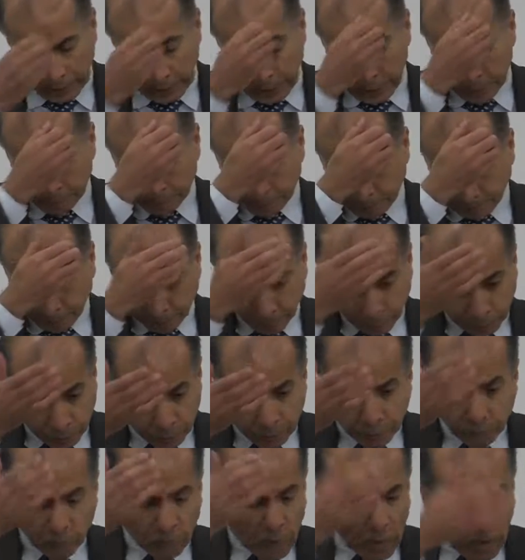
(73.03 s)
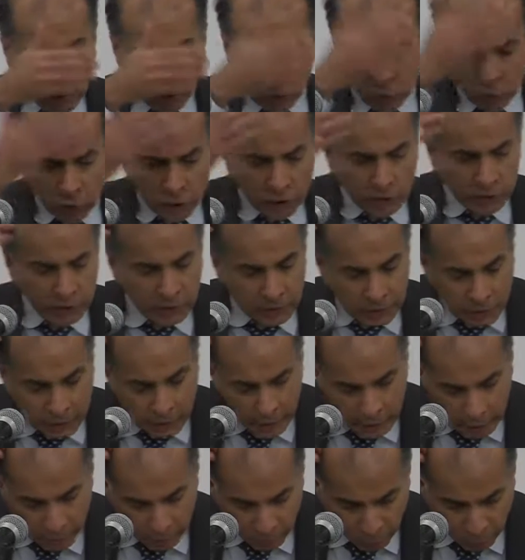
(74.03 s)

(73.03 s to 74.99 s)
And just as a kind of